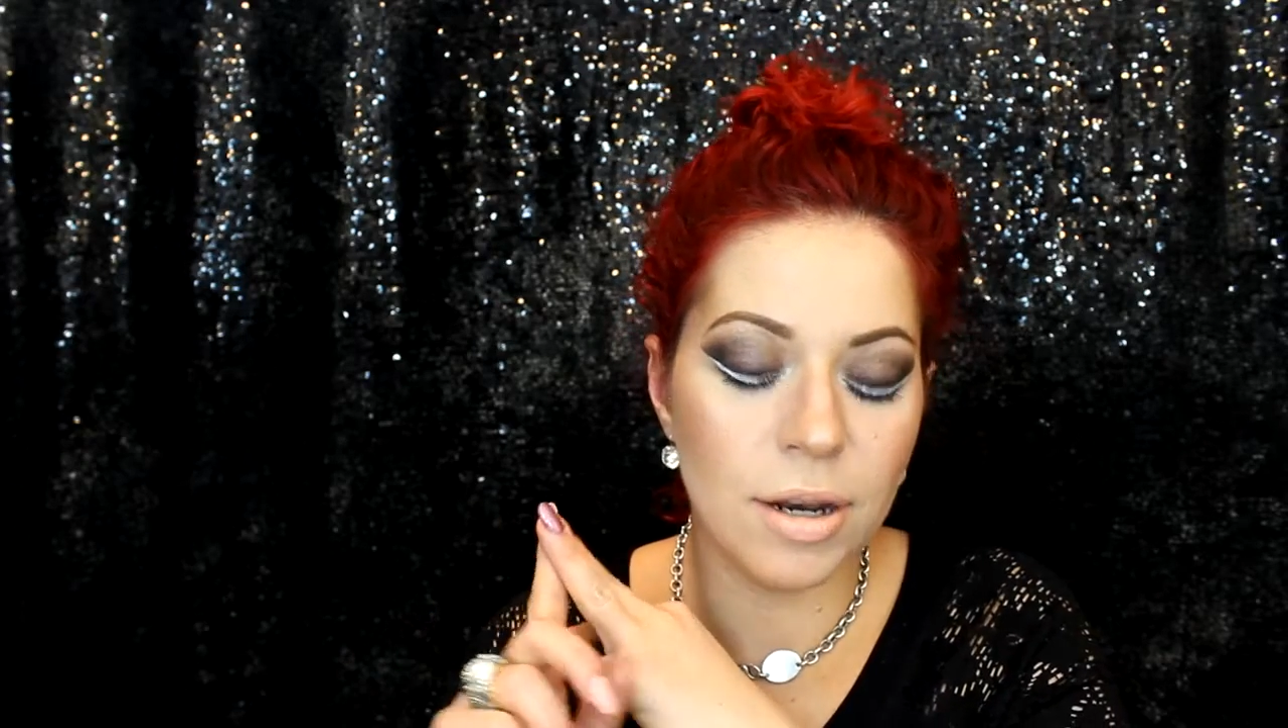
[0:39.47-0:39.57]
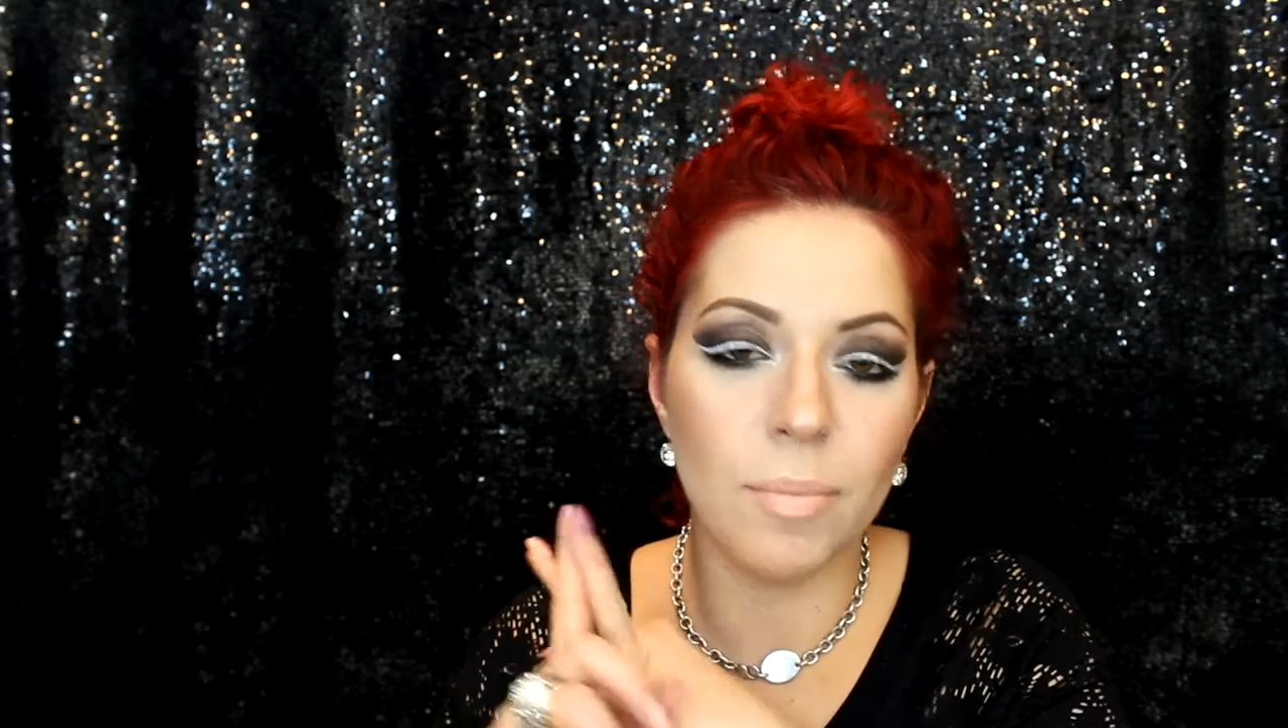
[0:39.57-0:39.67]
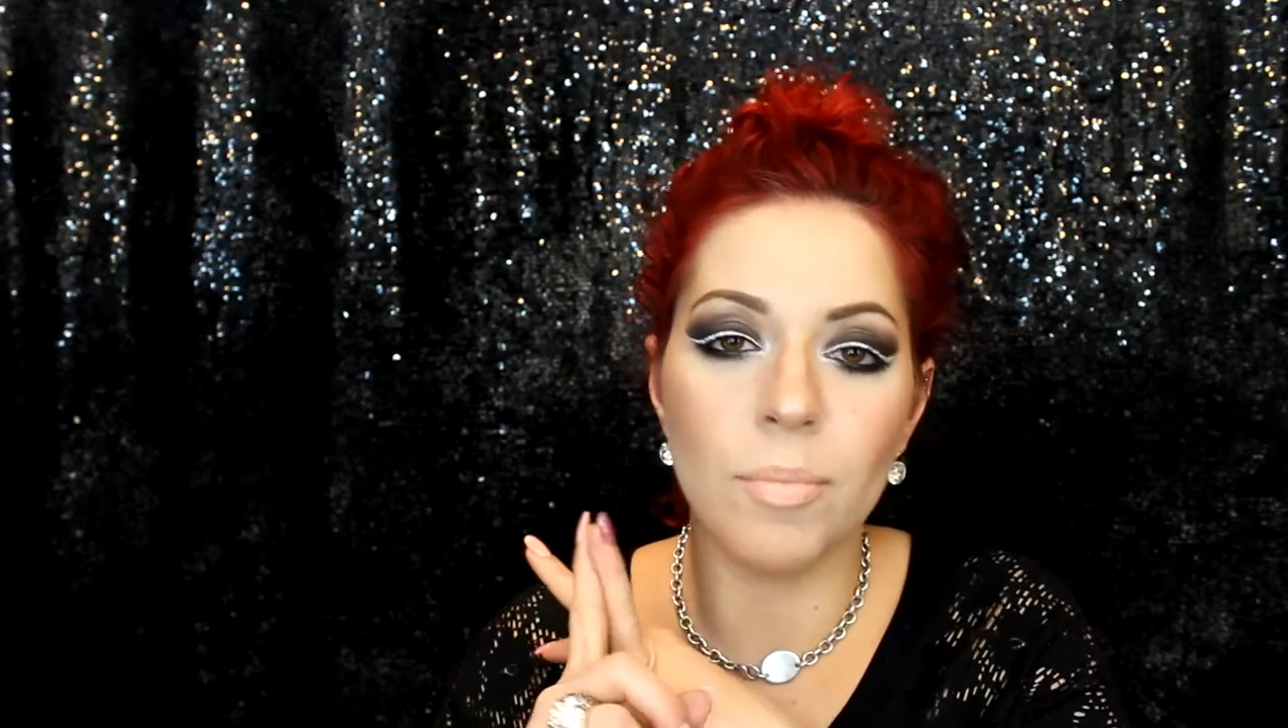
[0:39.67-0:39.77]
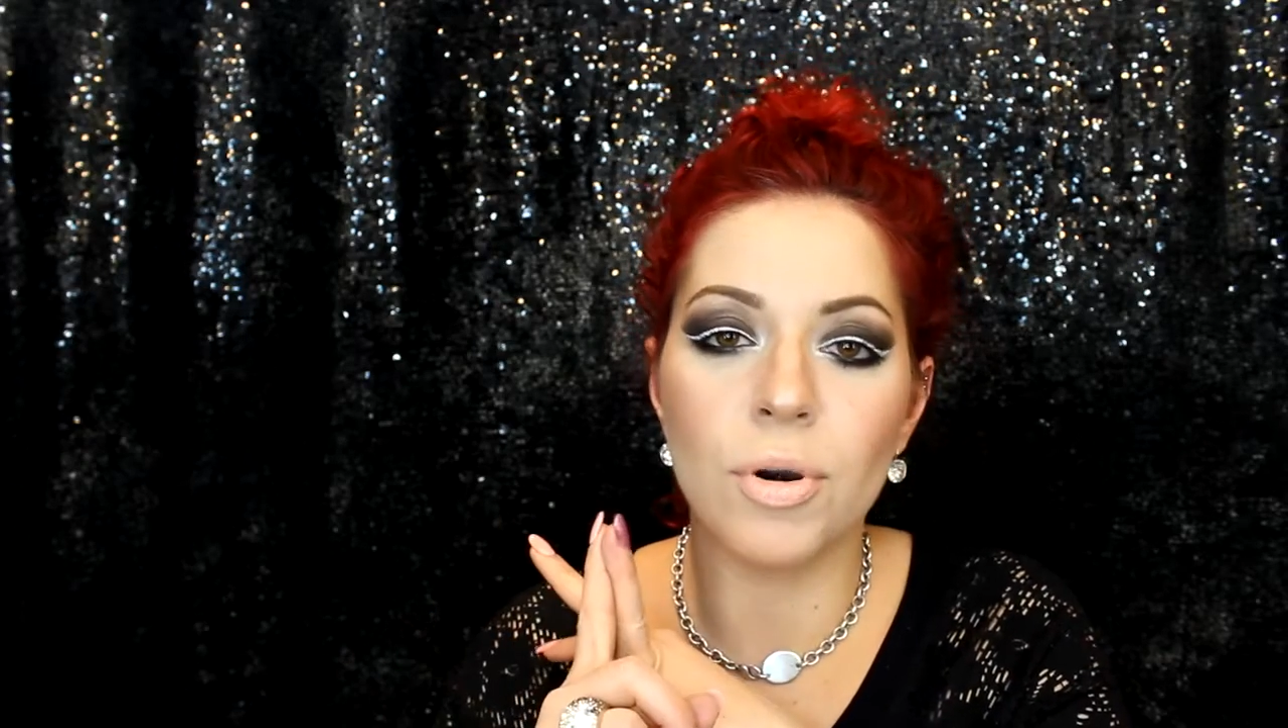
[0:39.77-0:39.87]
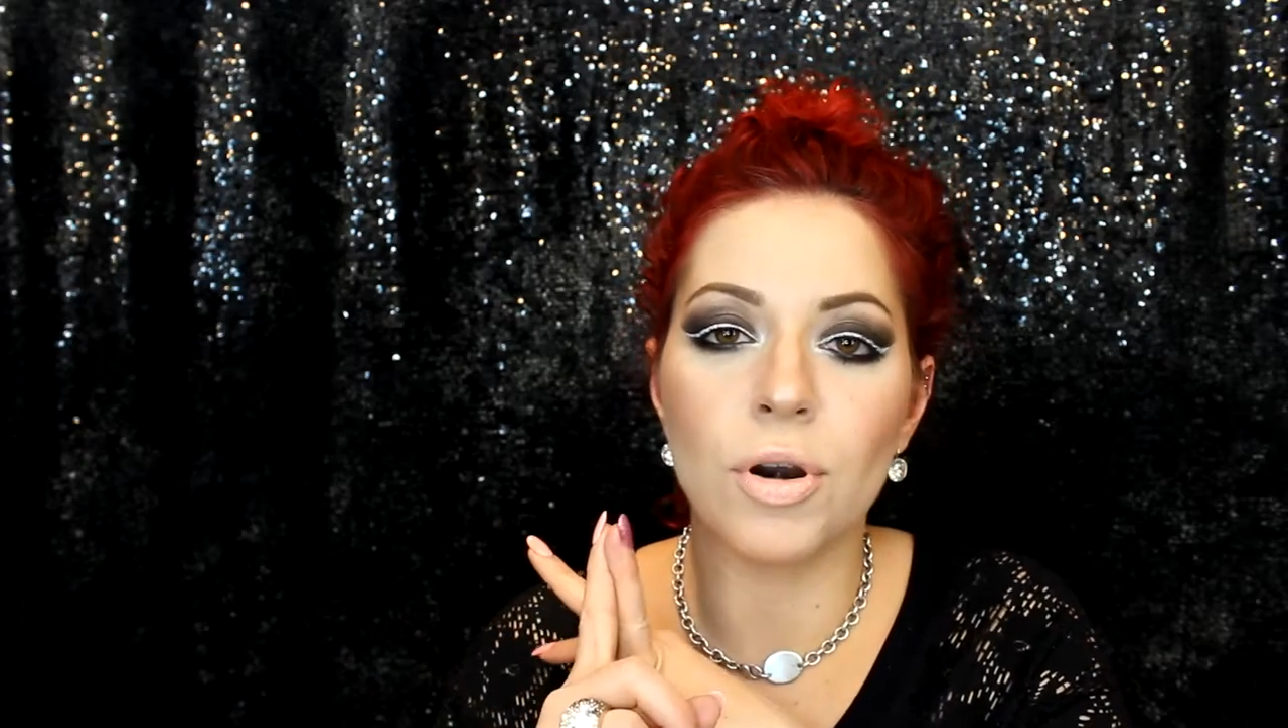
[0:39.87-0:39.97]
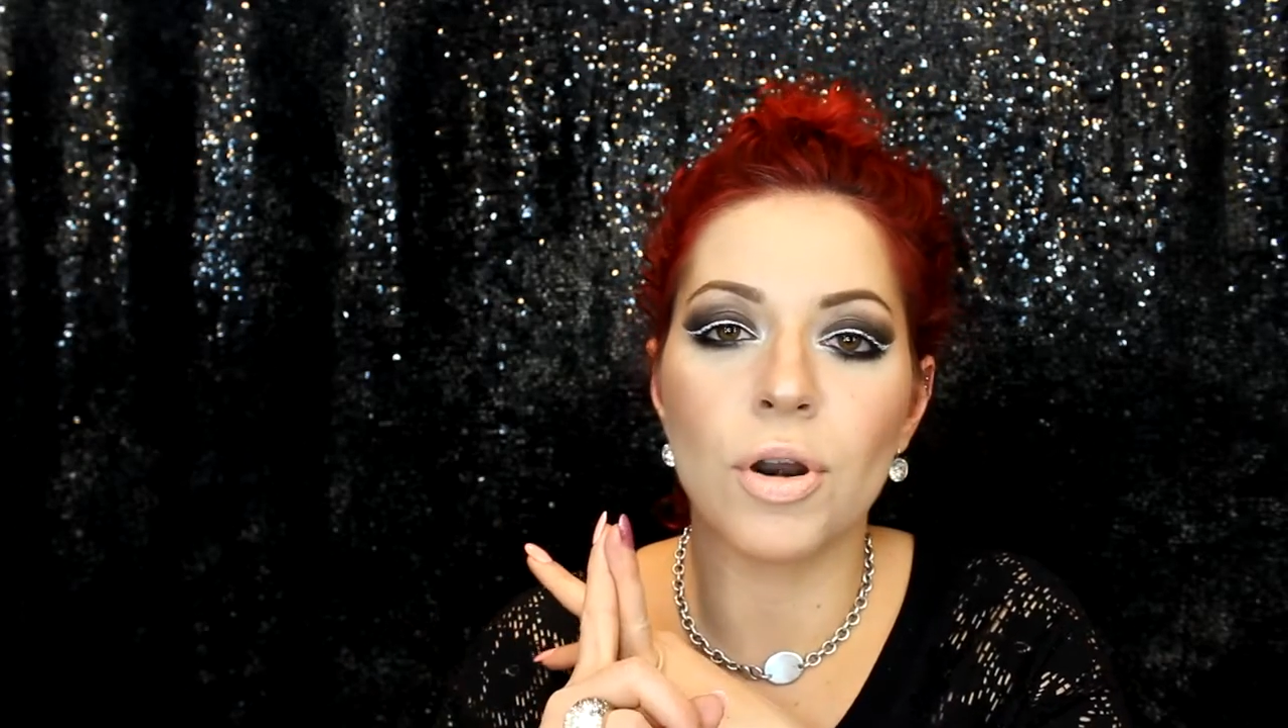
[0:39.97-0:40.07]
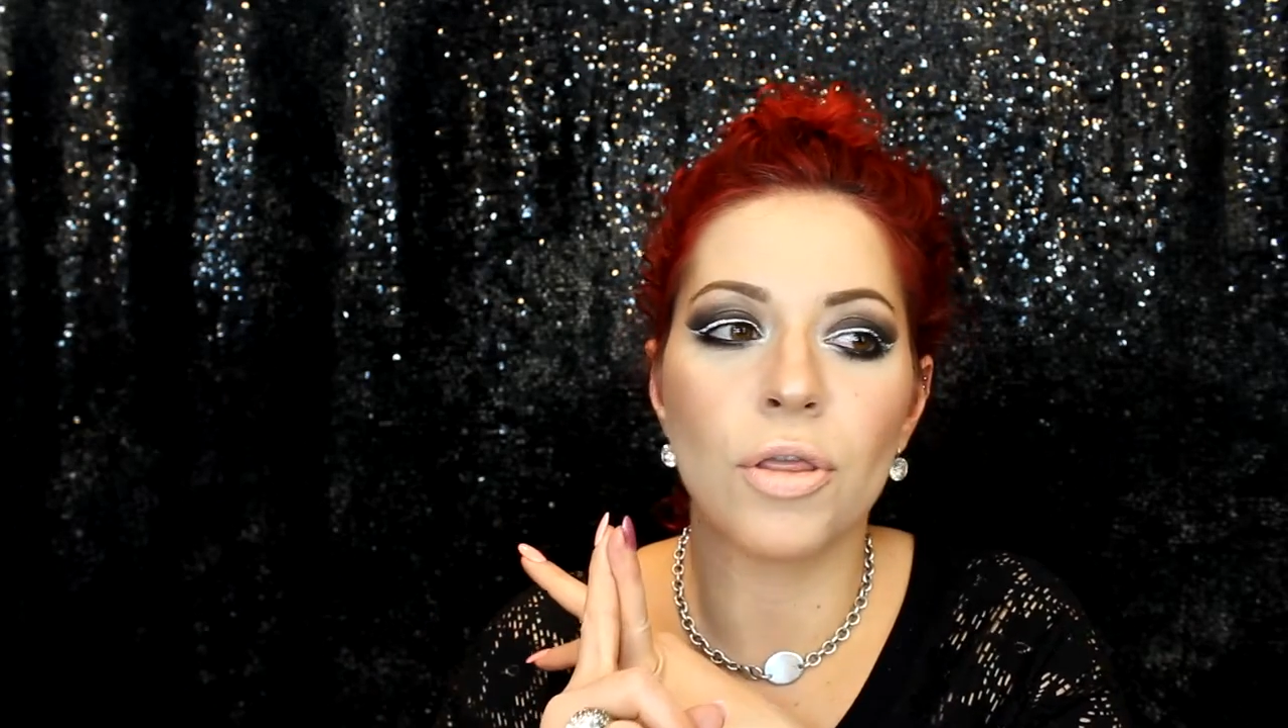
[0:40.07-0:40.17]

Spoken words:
number